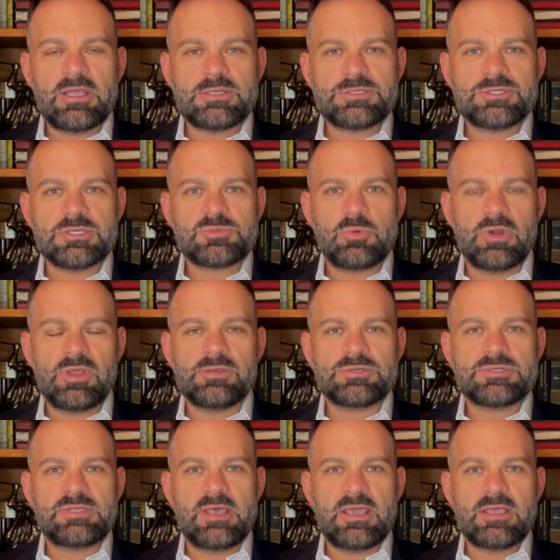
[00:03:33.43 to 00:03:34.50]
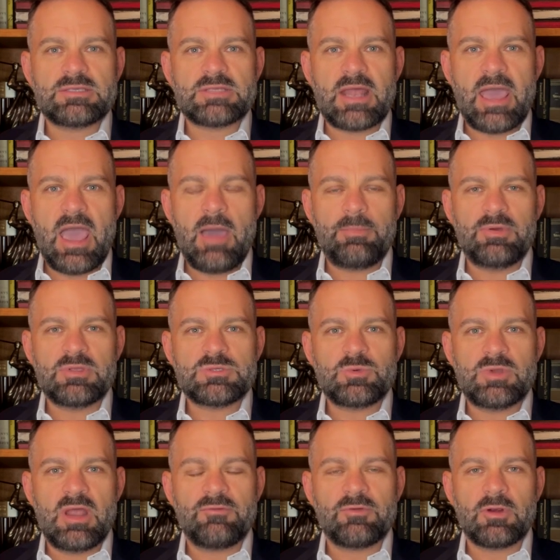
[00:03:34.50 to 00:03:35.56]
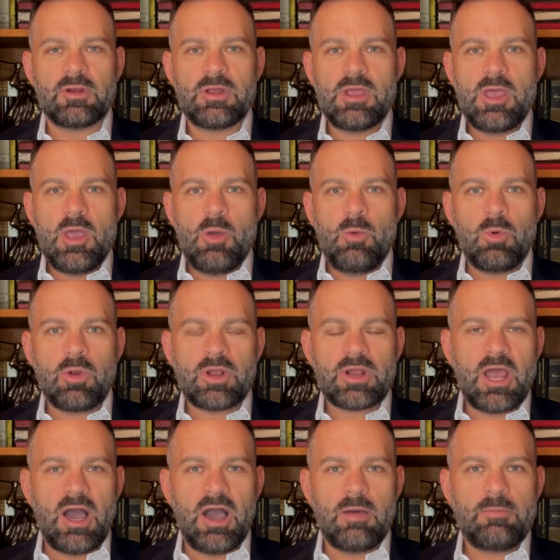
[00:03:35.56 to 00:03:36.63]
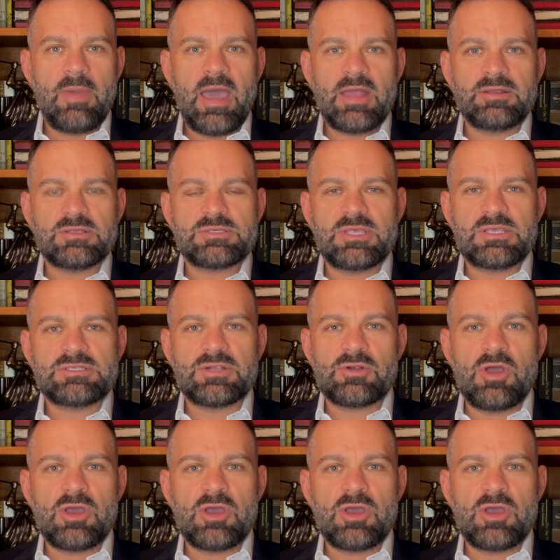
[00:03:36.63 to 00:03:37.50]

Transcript: It's just one of those things that happens whenever we're in combat and it's things that are